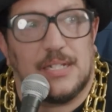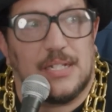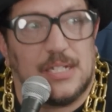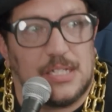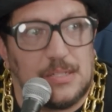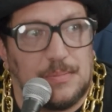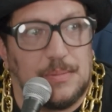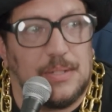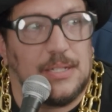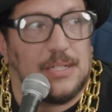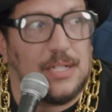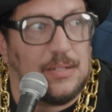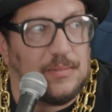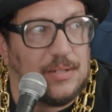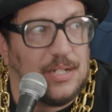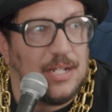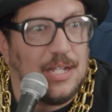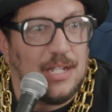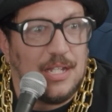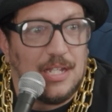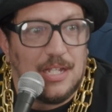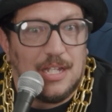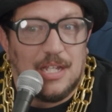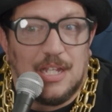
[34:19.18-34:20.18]
than the speed limit.
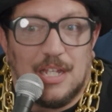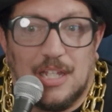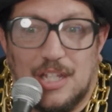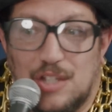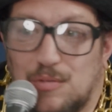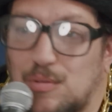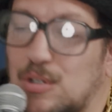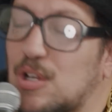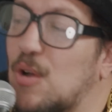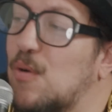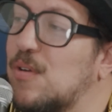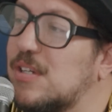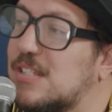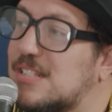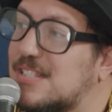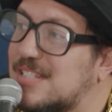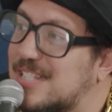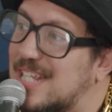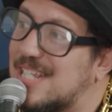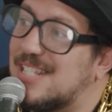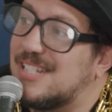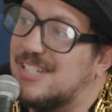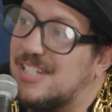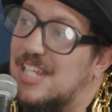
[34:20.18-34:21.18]
You were going
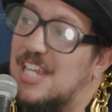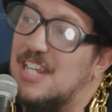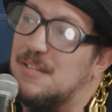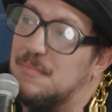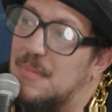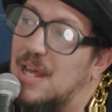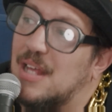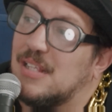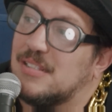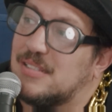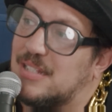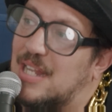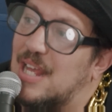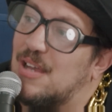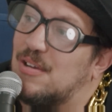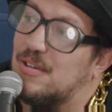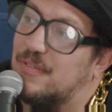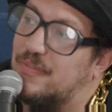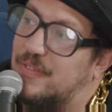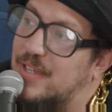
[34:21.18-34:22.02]
16 miles an hour